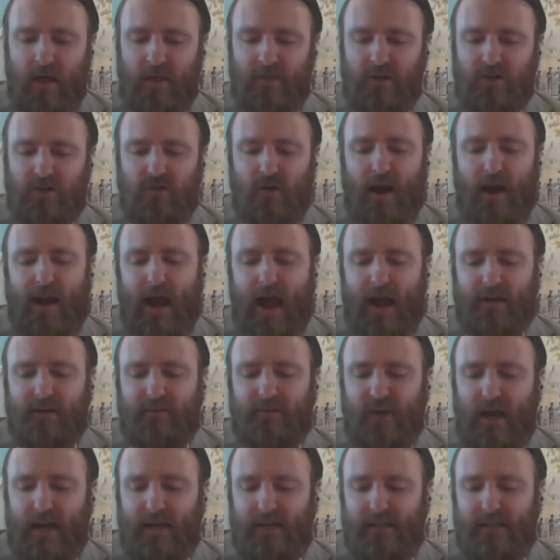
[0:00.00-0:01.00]
The Trade Act
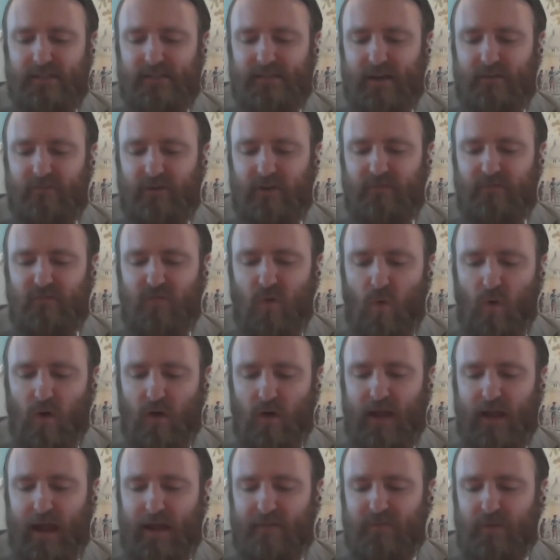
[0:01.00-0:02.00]
of
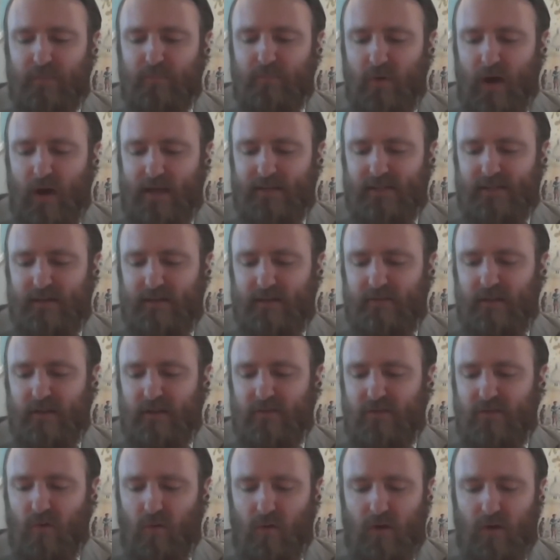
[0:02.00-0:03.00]
1974 gave the president the
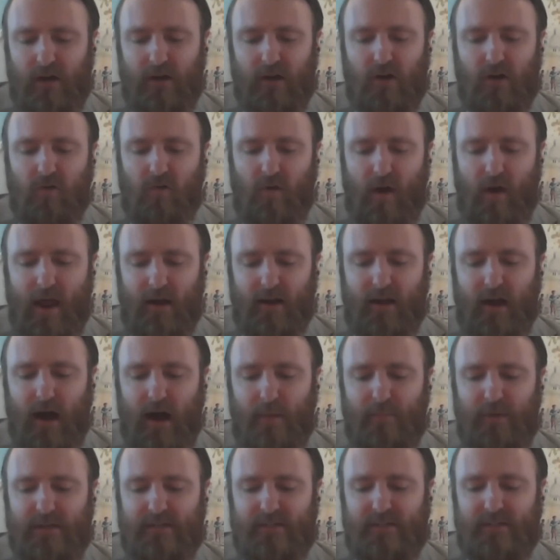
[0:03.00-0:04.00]
authority to grant
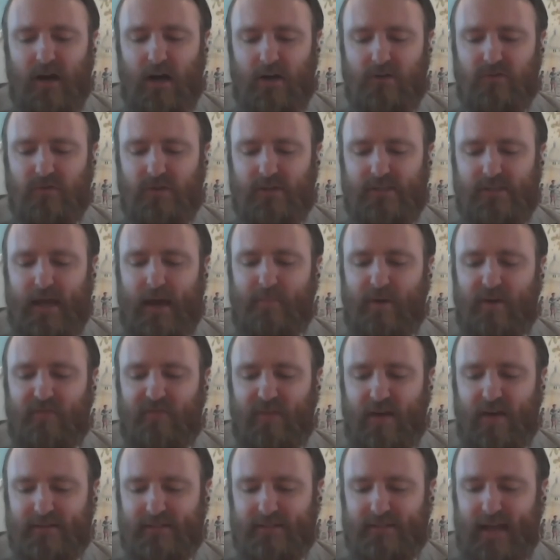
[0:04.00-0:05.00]
communist countries
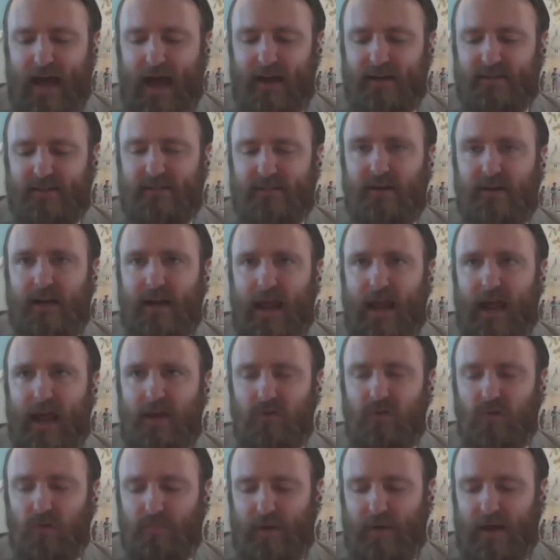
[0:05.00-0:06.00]
MFN status on an
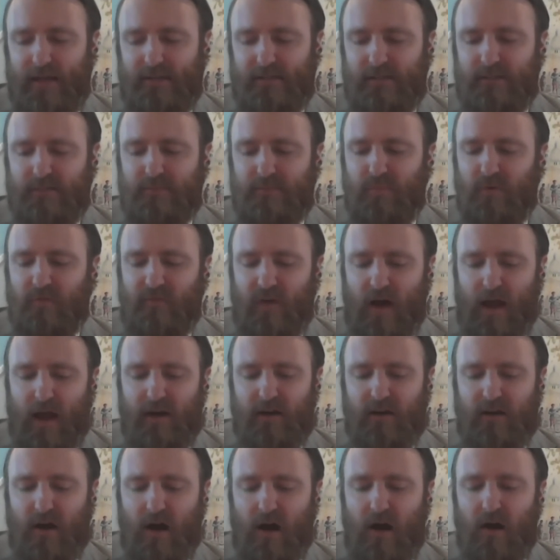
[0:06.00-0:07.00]
annual basis,
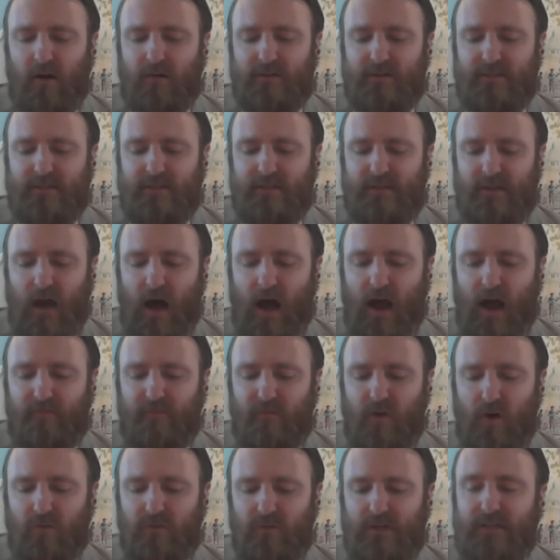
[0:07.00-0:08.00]
provided Congress did not
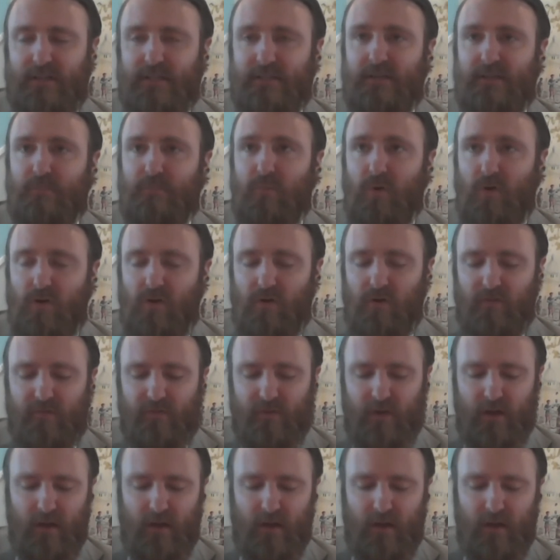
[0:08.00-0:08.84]
vote to disapprove.